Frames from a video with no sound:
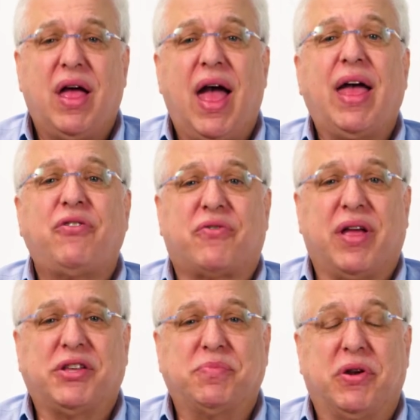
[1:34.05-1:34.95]
and
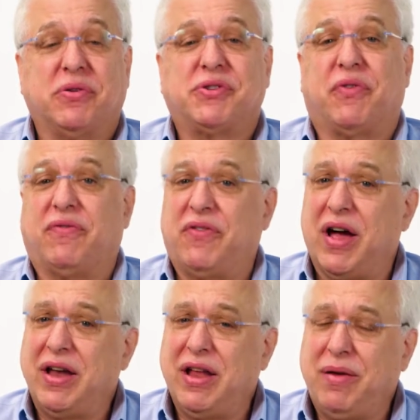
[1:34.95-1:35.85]
transmitters for
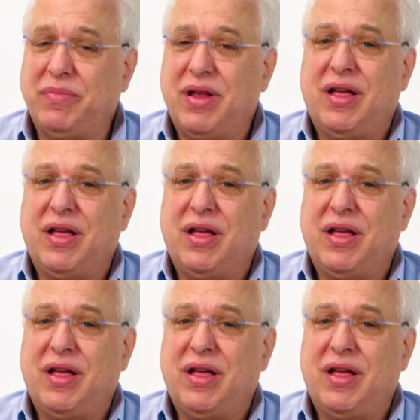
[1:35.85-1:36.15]
finding